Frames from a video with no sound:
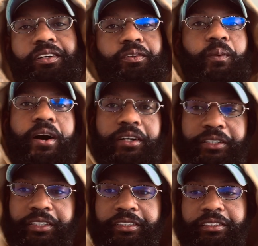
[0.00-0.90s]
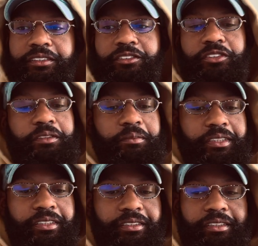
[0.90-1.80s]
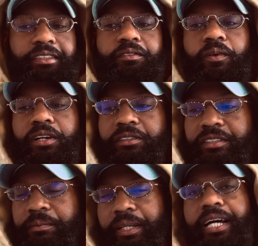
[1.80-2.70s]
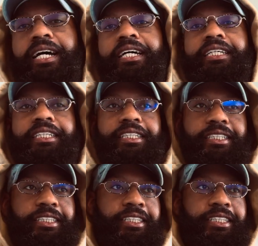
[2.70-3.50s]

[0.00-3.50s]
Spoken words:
water treatment and water supply, and